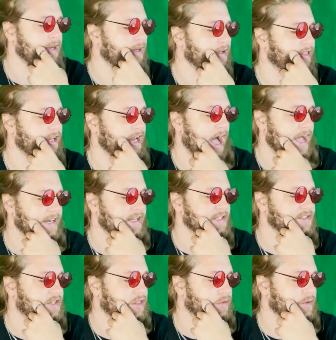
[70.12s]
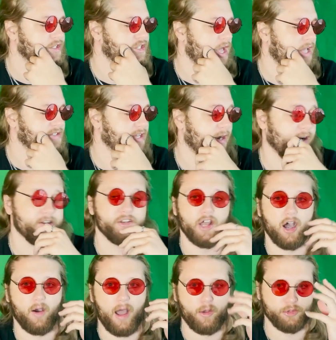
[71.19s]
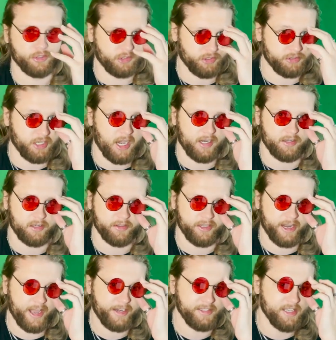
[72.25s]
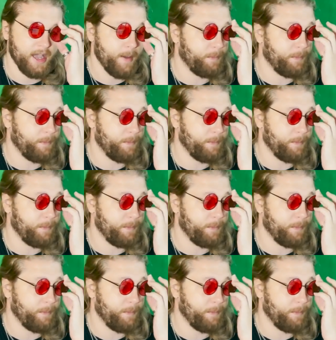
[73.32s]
The 90s, the 3Js era. No, I was a little toddler in the 90s.